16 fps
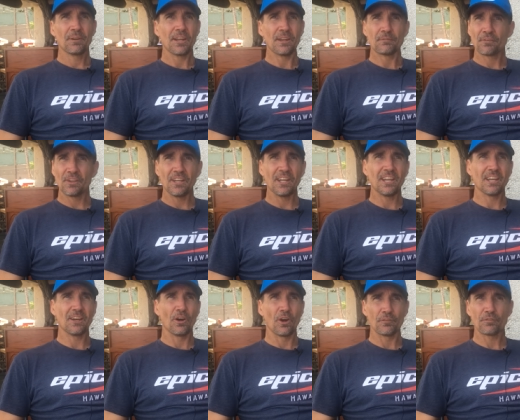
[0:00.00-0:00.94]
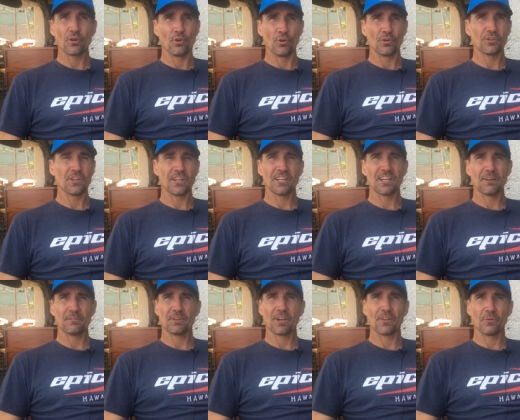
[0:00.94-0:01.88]
But every year I've caught Dean
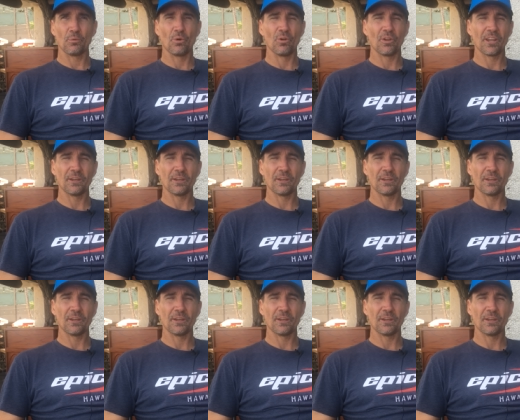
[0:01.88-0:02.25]
coming into the wall,